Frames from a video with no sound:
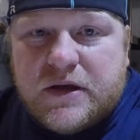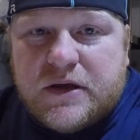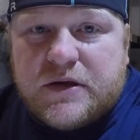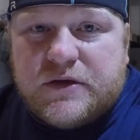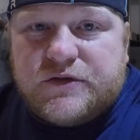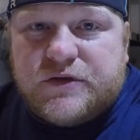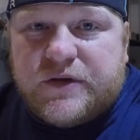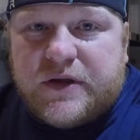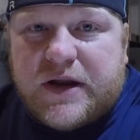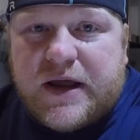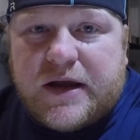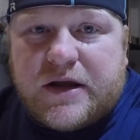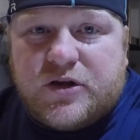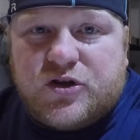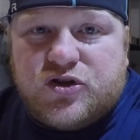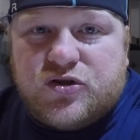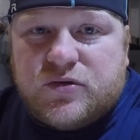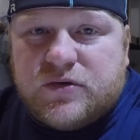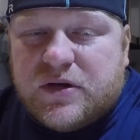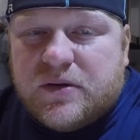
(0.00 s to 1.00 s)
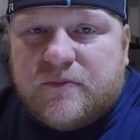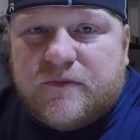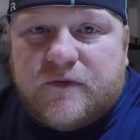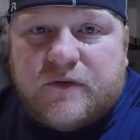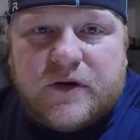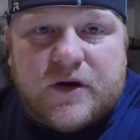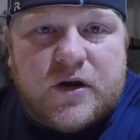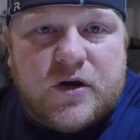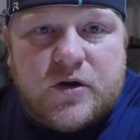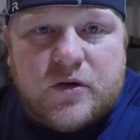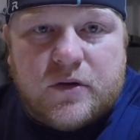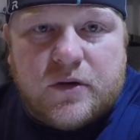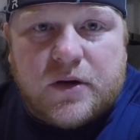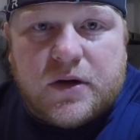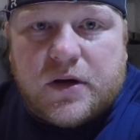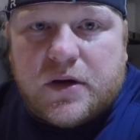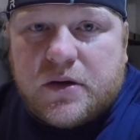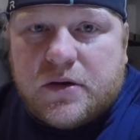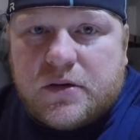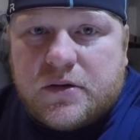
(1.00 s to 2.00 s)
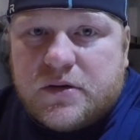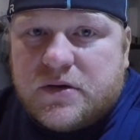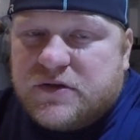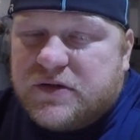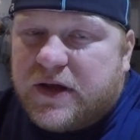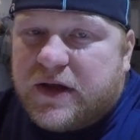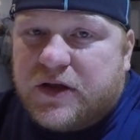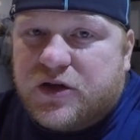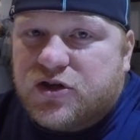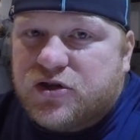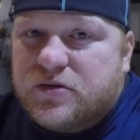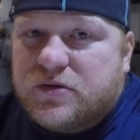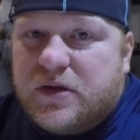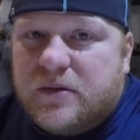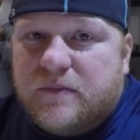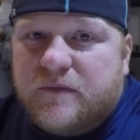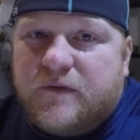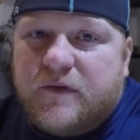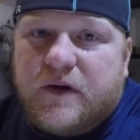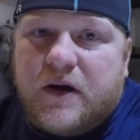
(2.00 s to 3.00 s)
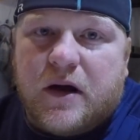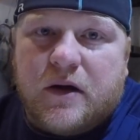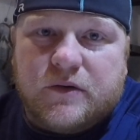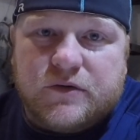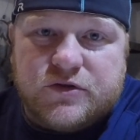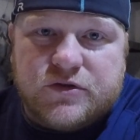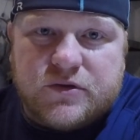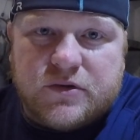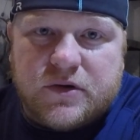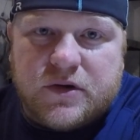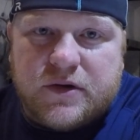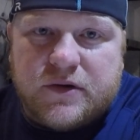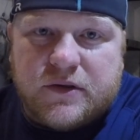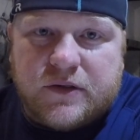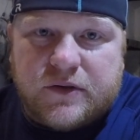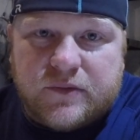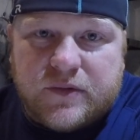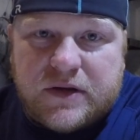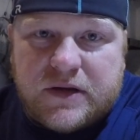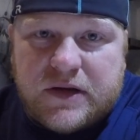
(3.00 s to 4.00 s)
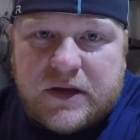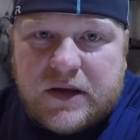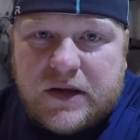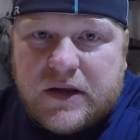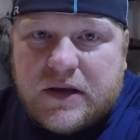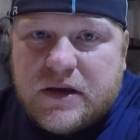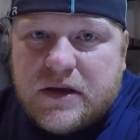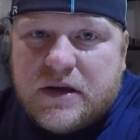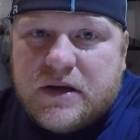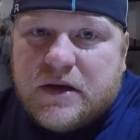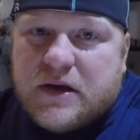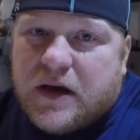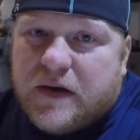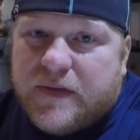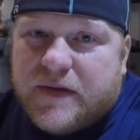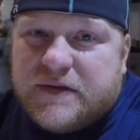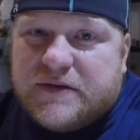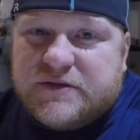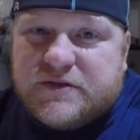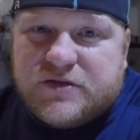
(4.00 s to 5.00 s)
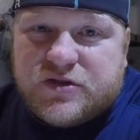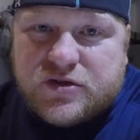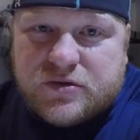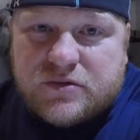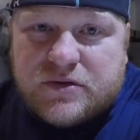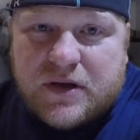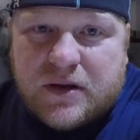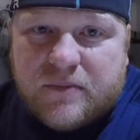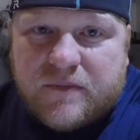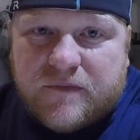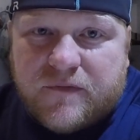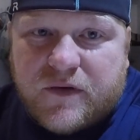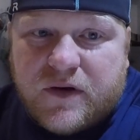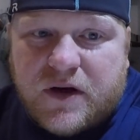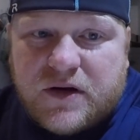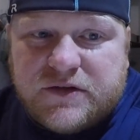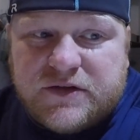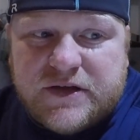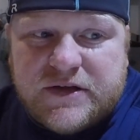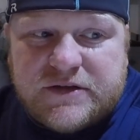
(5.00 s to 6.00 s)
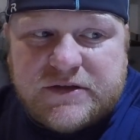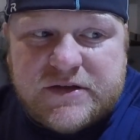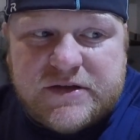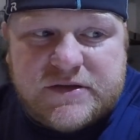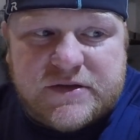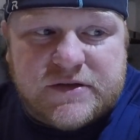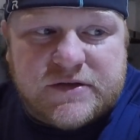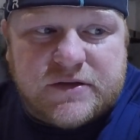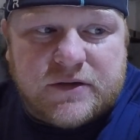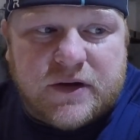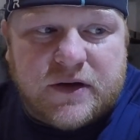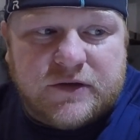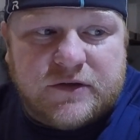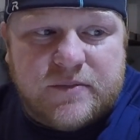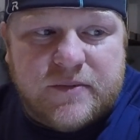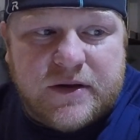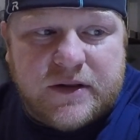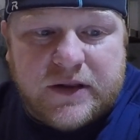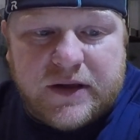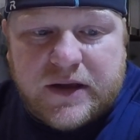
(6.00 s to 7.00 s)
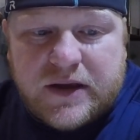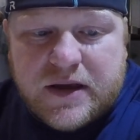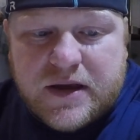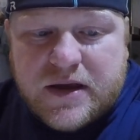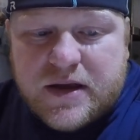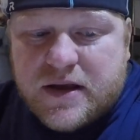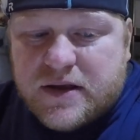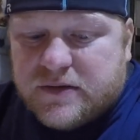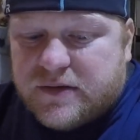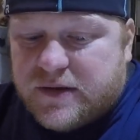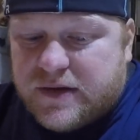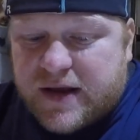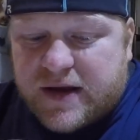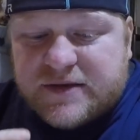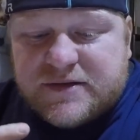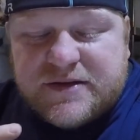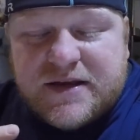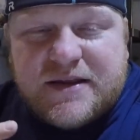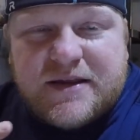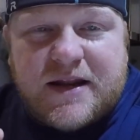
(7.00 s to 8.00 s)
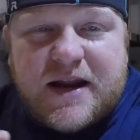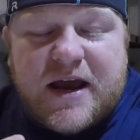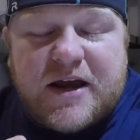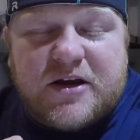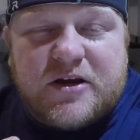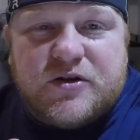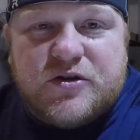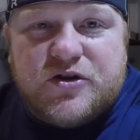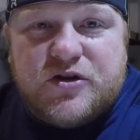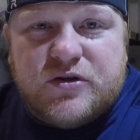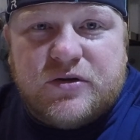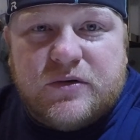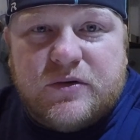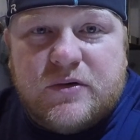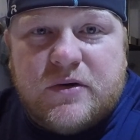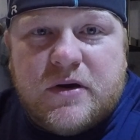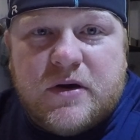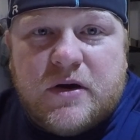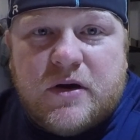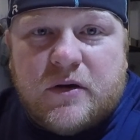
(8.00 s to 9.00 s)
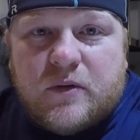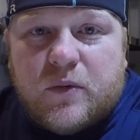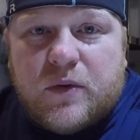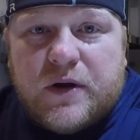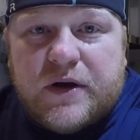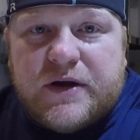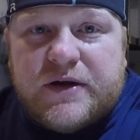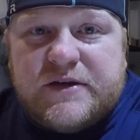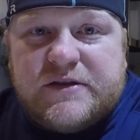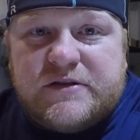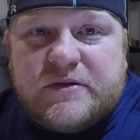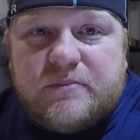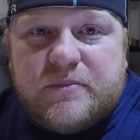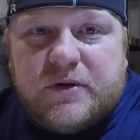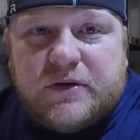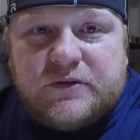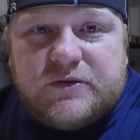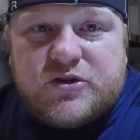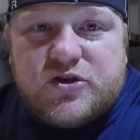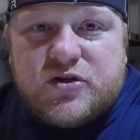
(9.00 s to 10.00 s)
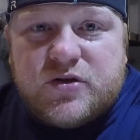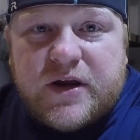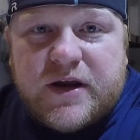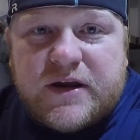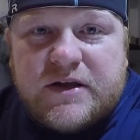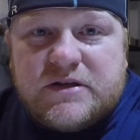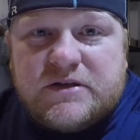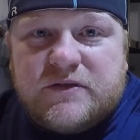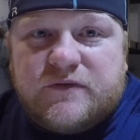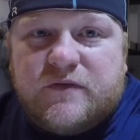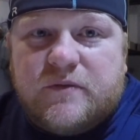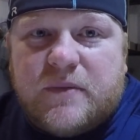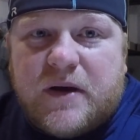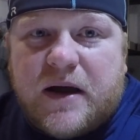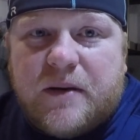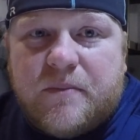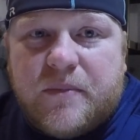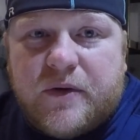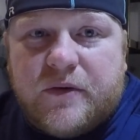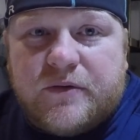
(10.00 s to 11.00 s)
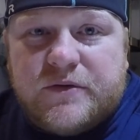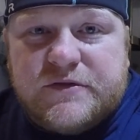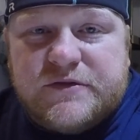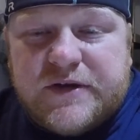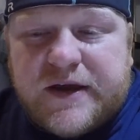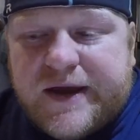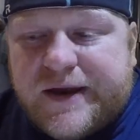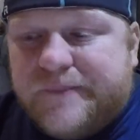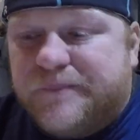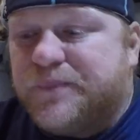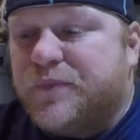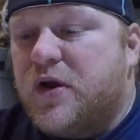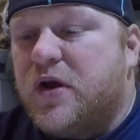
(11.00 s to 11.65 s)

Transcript: so that I could shoot them for indoor, so I could shoot them for outdoor, 3D, and then shoot them for hunting season. So ultimately, the next thing that I could do was build strings for my bows. And